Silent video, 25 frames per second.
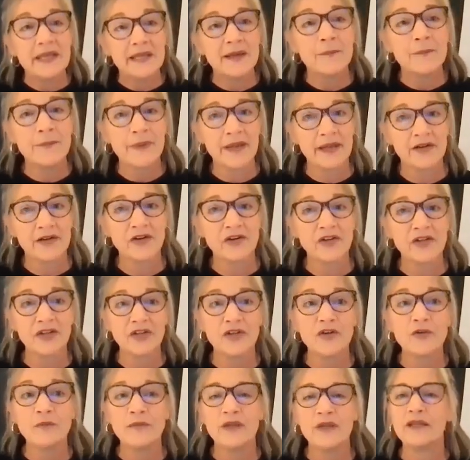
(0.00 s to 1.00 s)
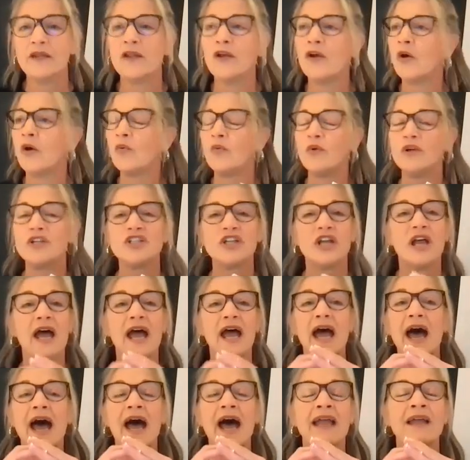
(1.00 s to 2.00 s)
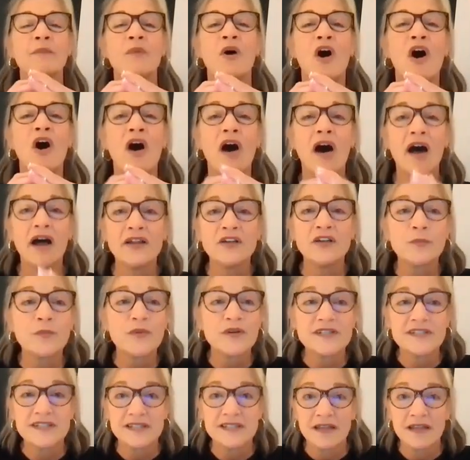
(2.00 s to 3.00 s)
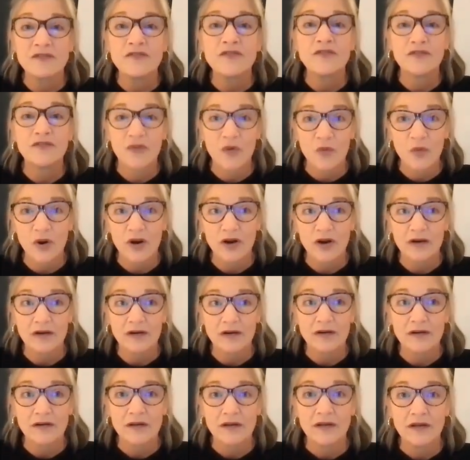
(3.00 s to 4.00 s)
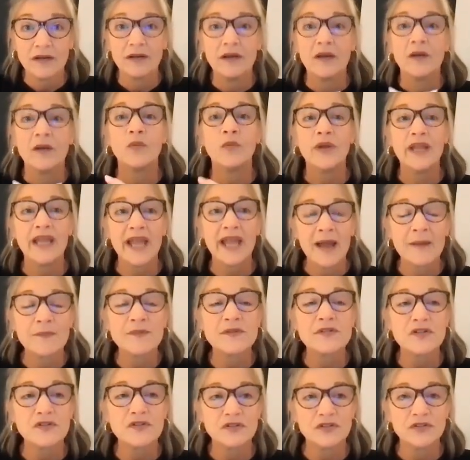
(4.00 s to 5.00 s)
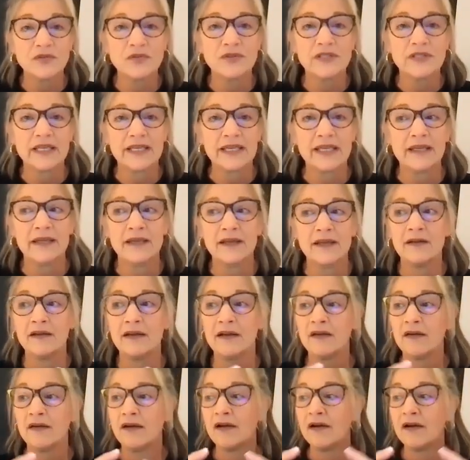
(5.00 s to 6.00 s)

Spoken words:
be a better human, which I am 100% for. We absolutely